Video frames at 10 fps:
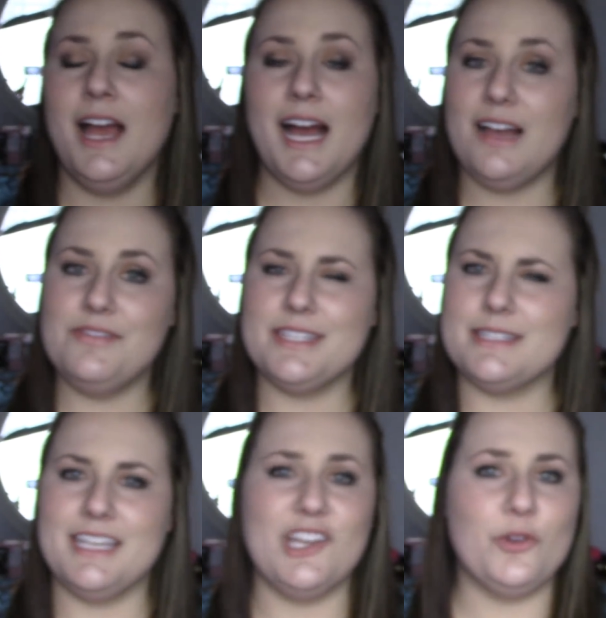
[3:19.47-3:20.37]

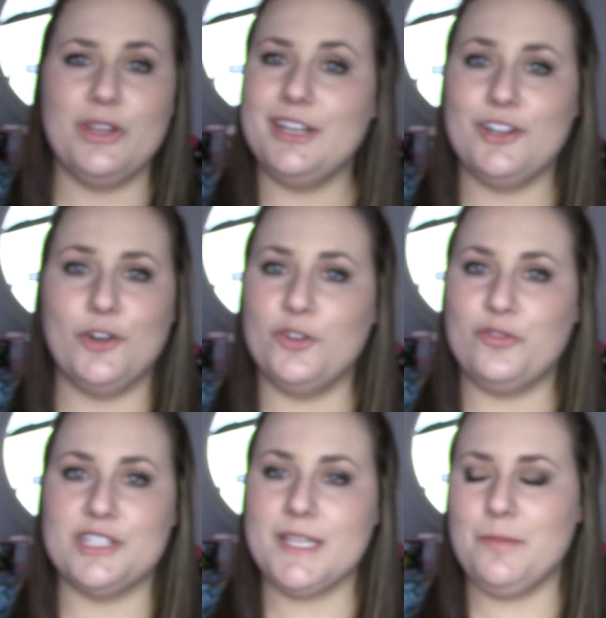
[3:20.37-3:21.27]
obviously green and gold
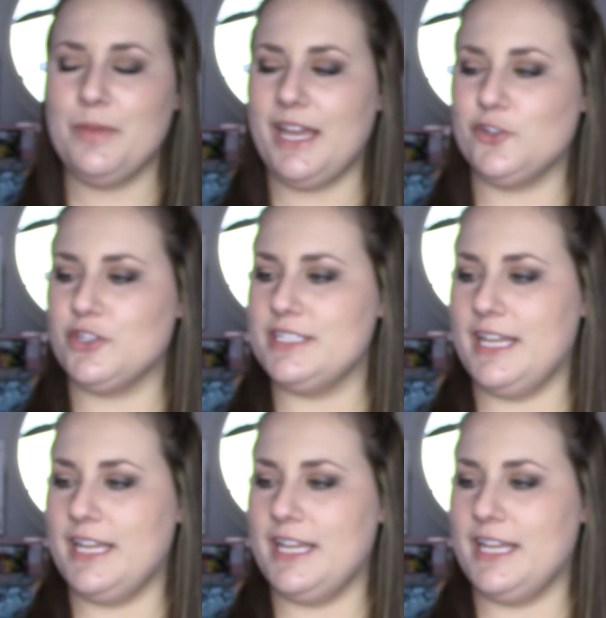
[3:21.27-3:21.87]
for Saint Patrick's